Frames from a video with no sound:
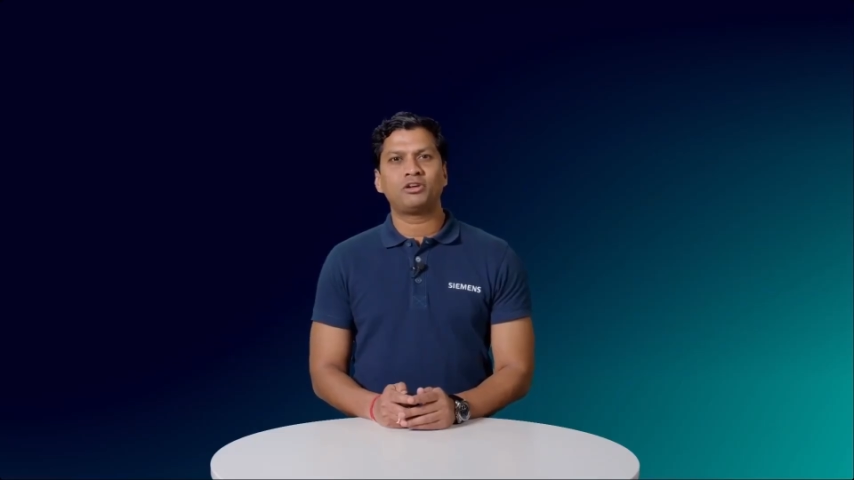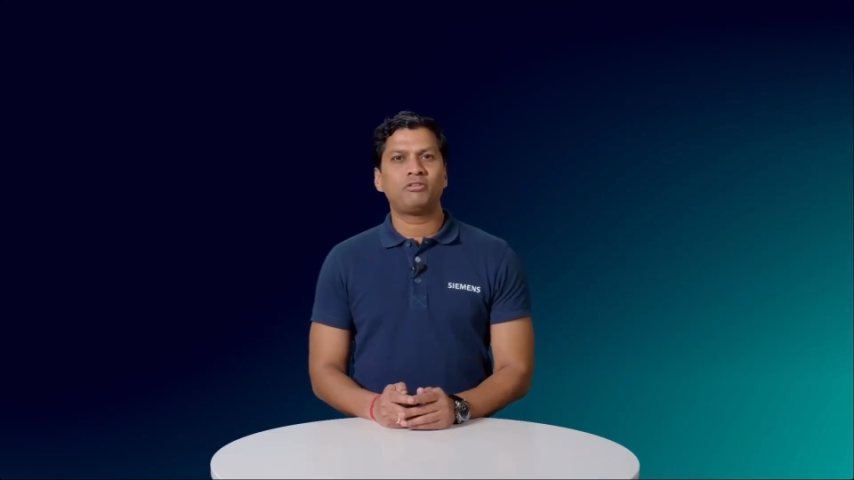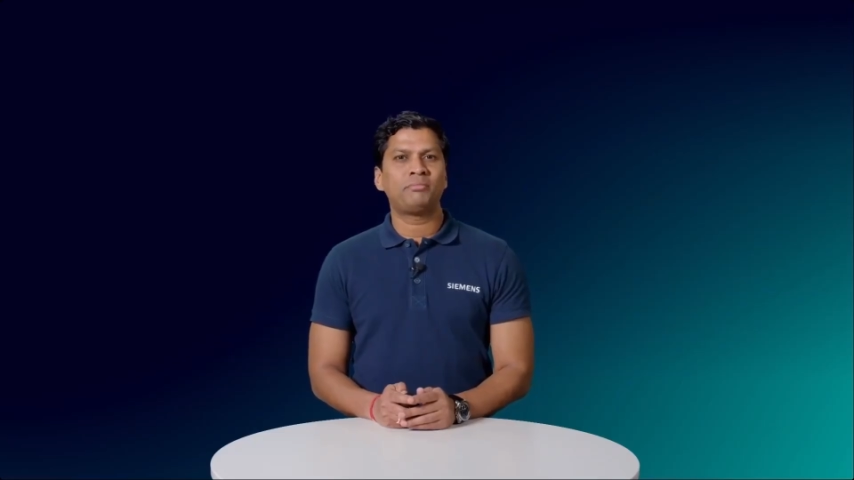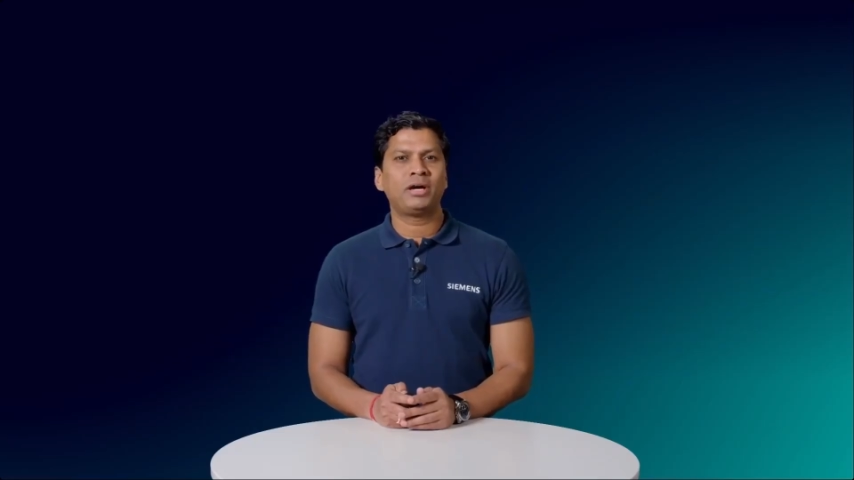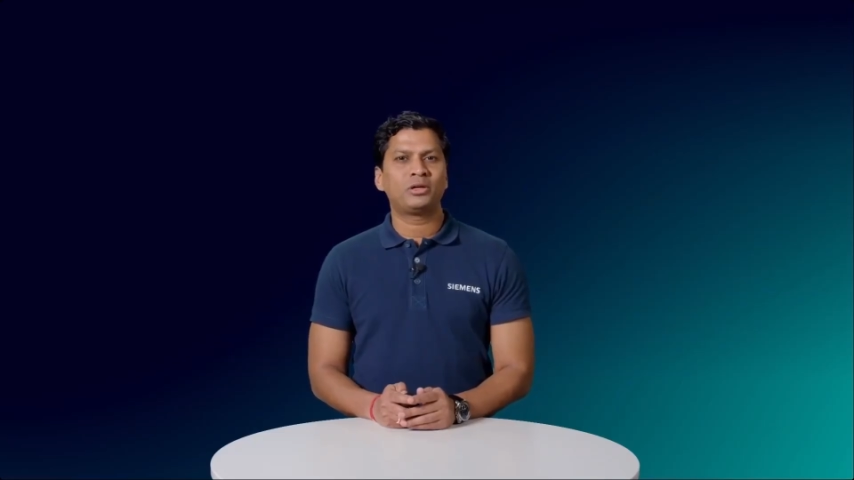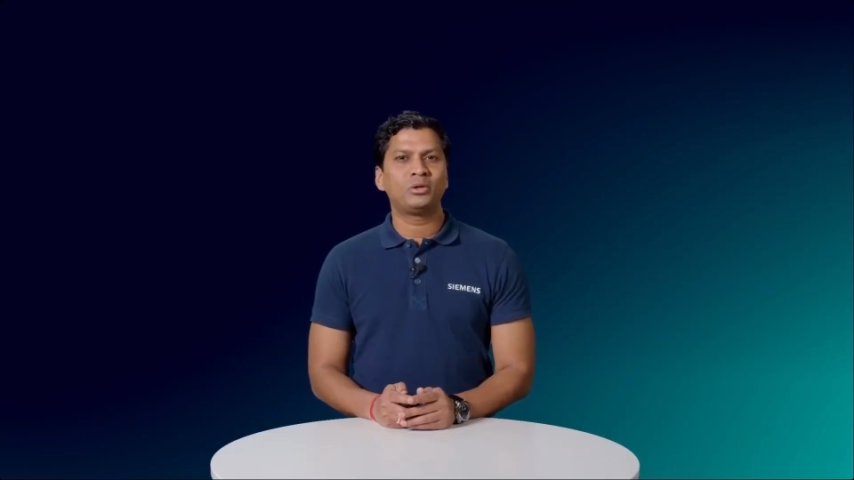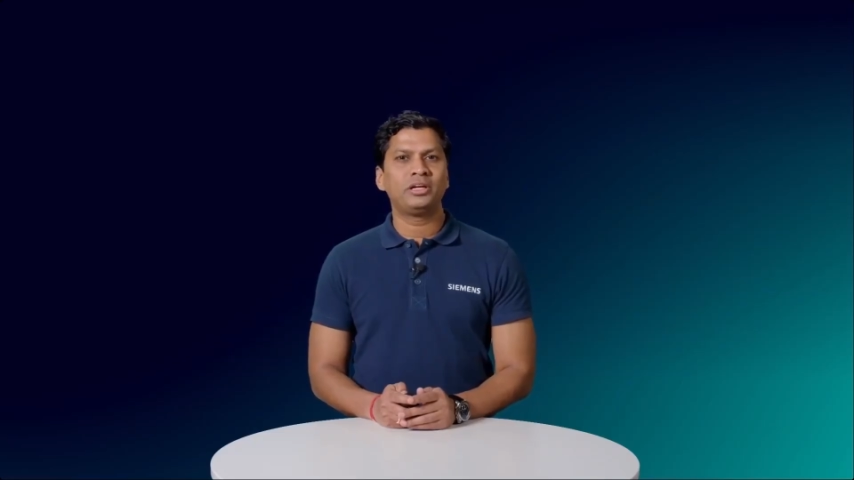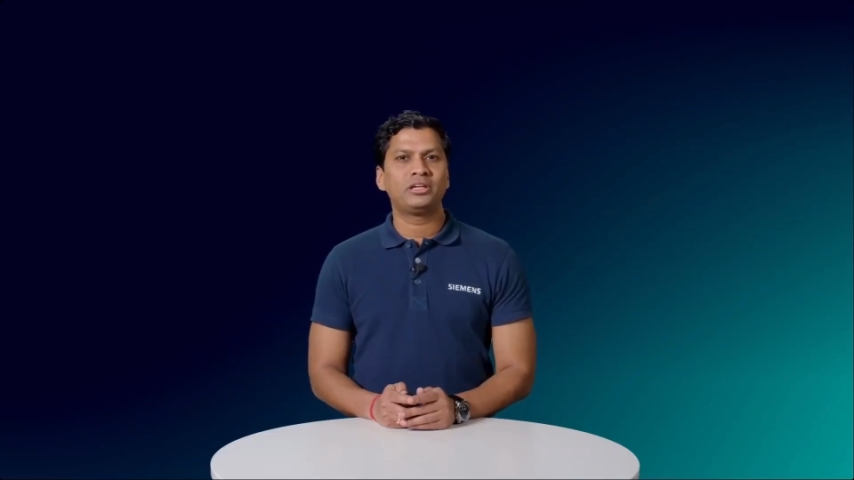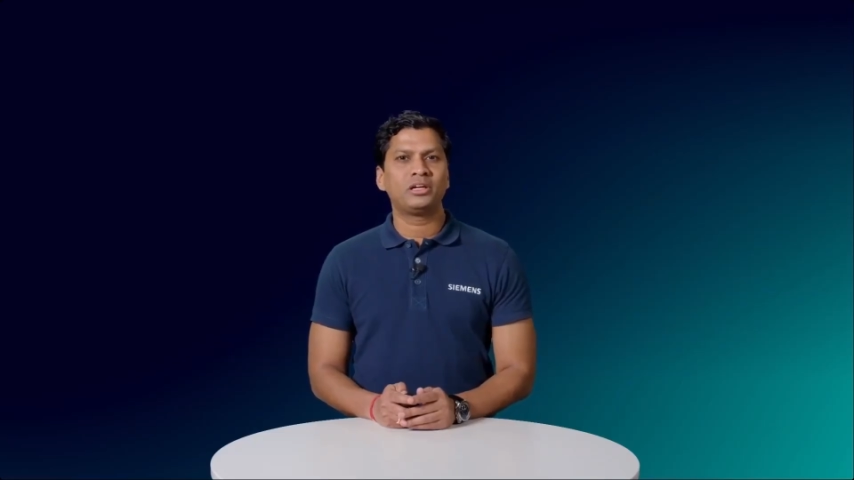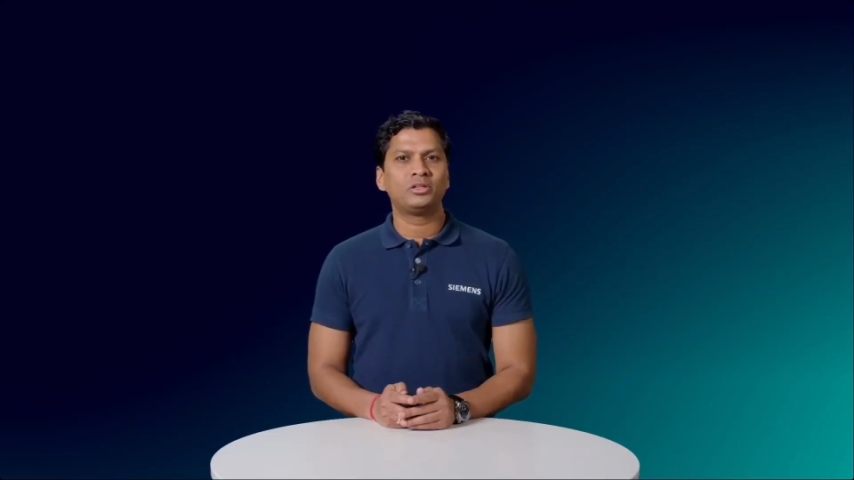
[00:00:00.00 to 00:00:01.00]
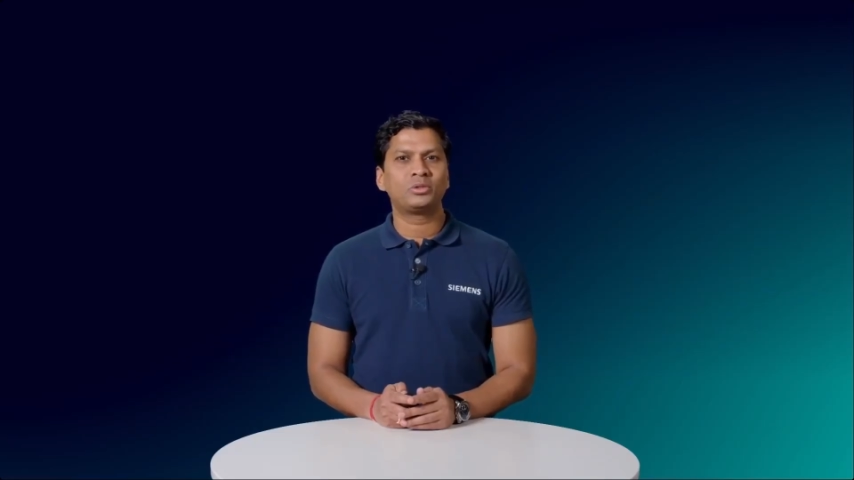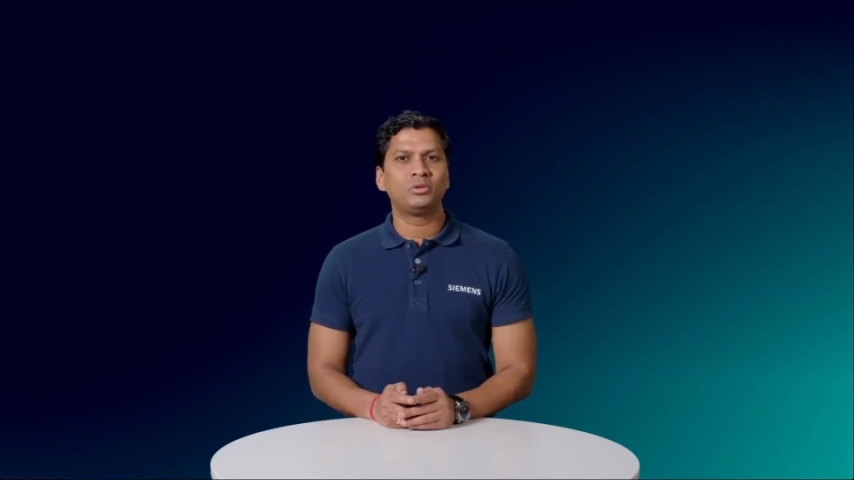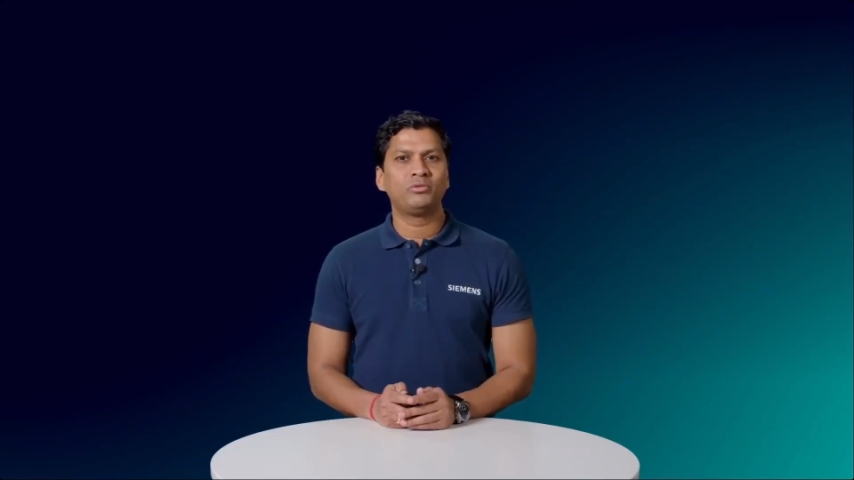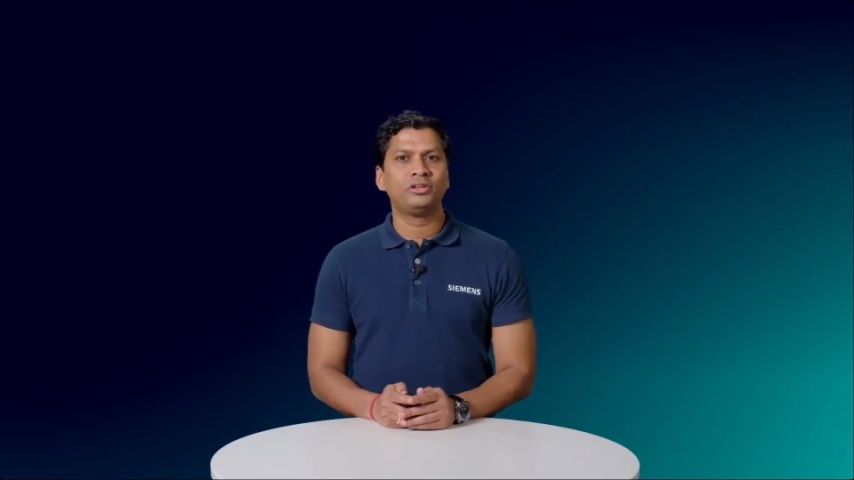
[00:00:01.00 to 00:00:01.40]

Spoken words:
of microgrid control,